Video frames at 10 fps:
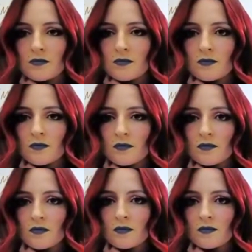
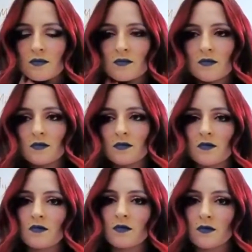
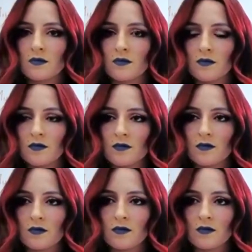
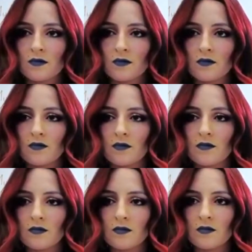
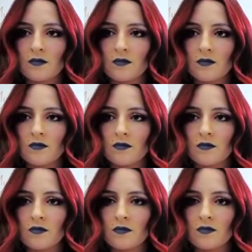
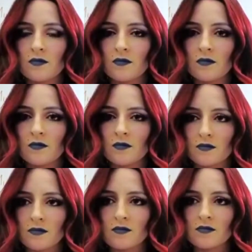
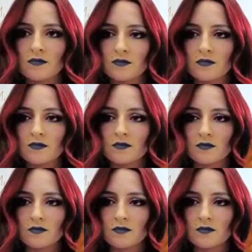No words are spoken by the person on screen.